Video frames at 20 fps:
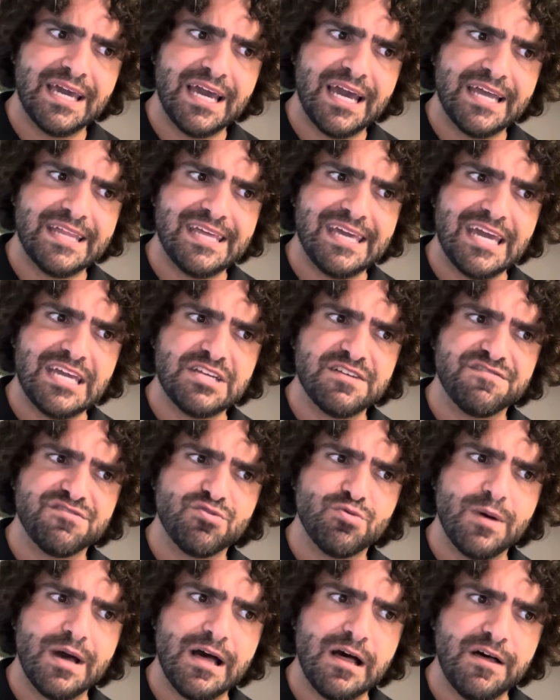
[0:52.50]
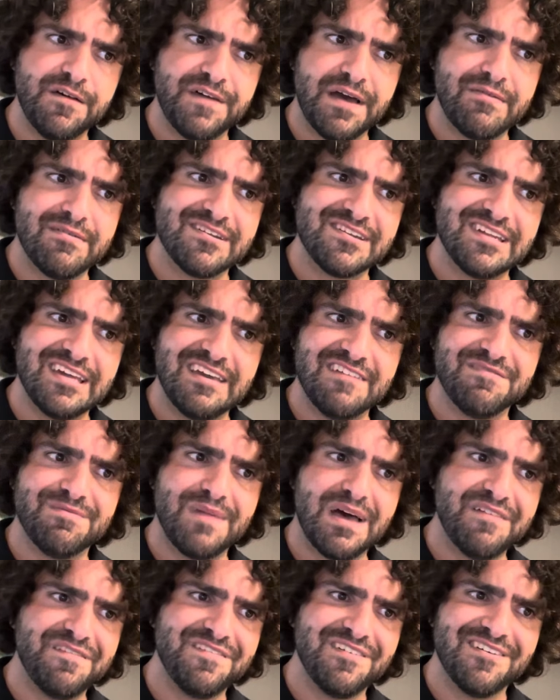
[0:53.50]
At the age of 12, I received
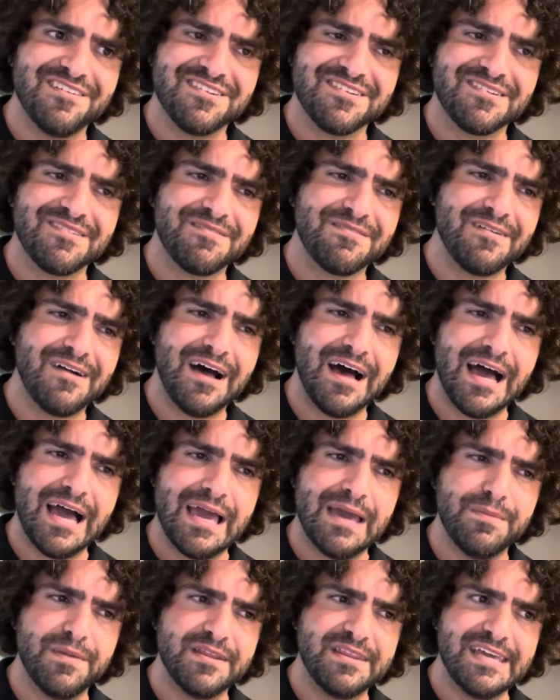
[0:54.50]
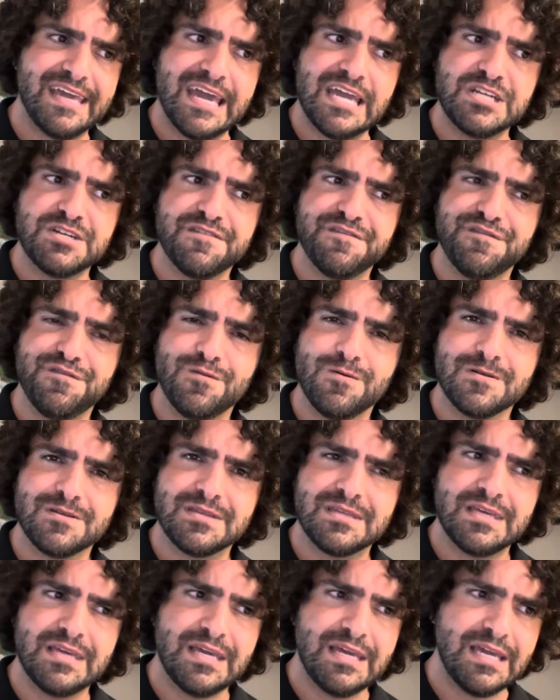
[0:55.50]
my first scribe. At the age of
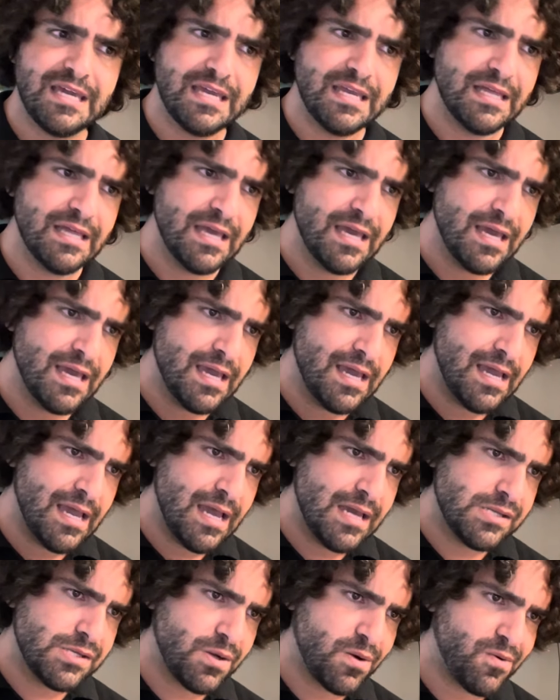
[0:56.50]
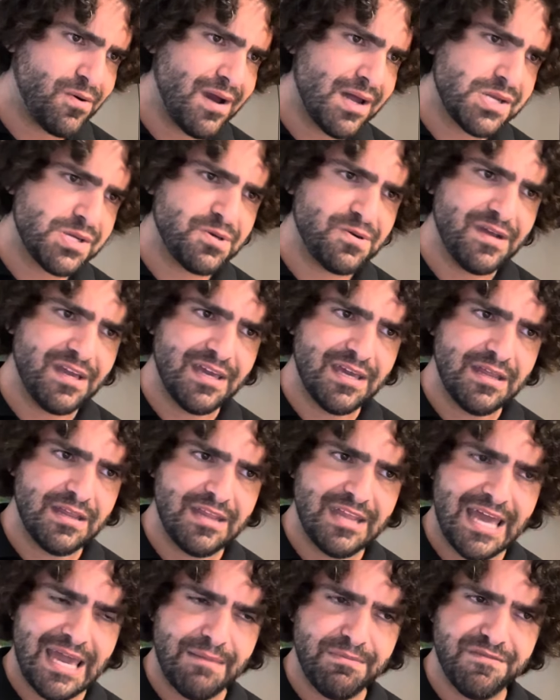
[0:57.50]
14, a
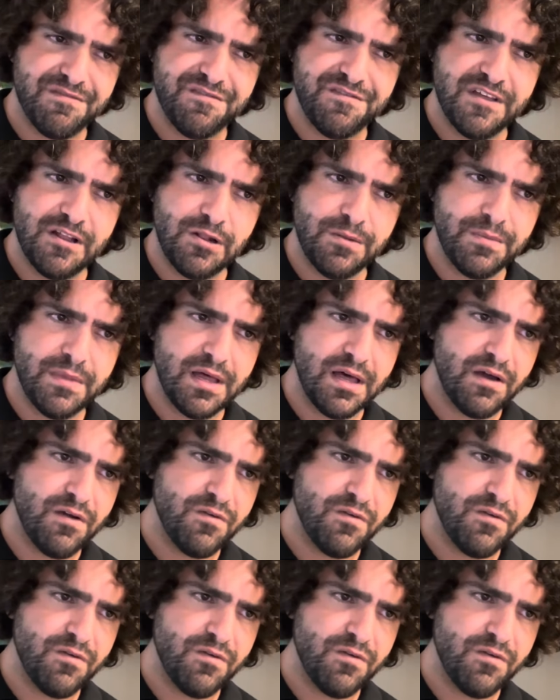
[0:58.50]
Zoroastrian named Vilma